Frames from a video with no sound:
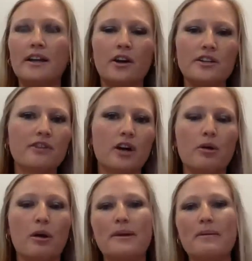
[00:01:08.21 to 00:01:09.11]
you know, you've got
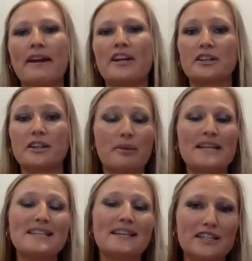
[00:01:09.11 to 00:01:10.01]
a property manager that
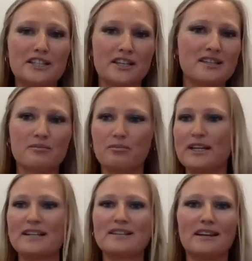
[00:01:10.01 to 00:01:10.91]
basically just
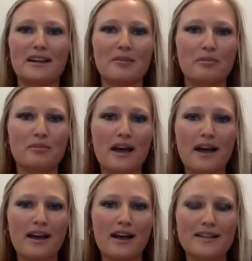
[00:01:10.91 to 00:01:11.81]
brings a
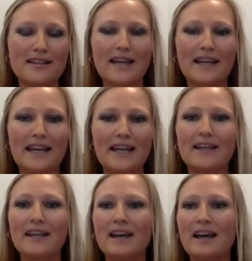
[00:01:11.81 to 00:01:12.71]
tenant in,